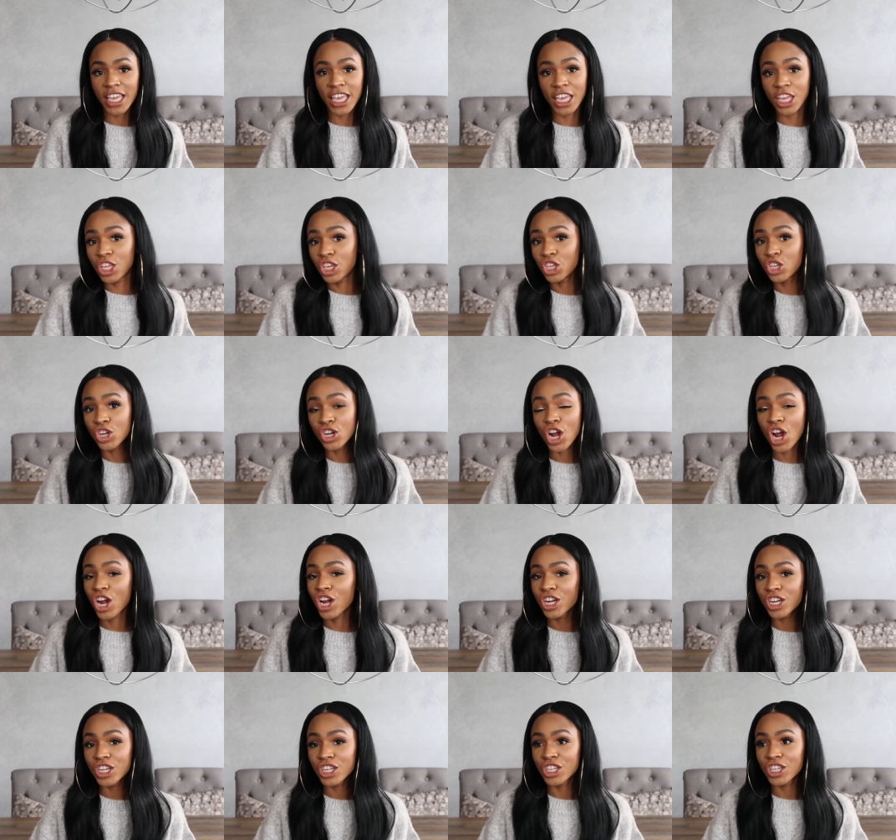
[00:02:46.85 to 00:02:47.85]
in your
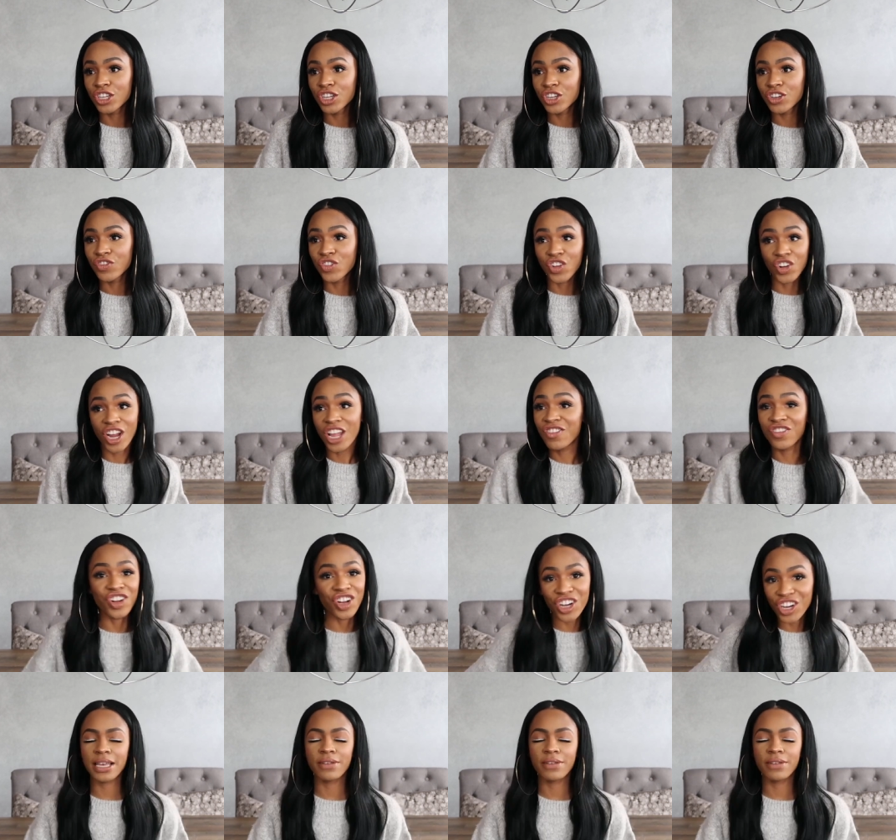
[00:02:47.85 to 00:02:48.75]
cart forever.